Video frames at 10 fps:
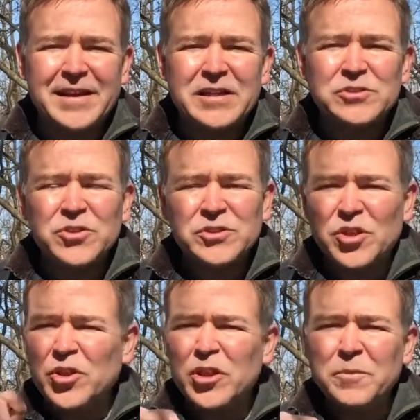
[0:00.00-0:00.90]
so there's a
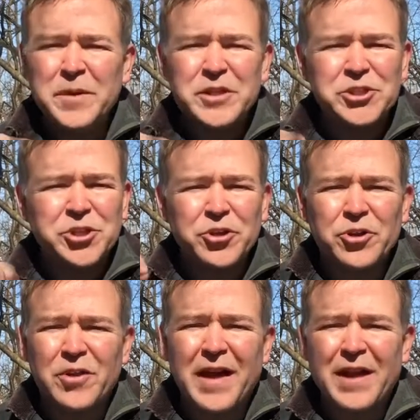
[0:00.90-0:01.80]
little bit of sugar and
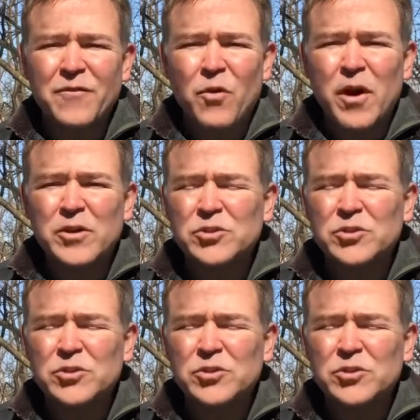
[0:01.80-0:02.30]
a lot of water.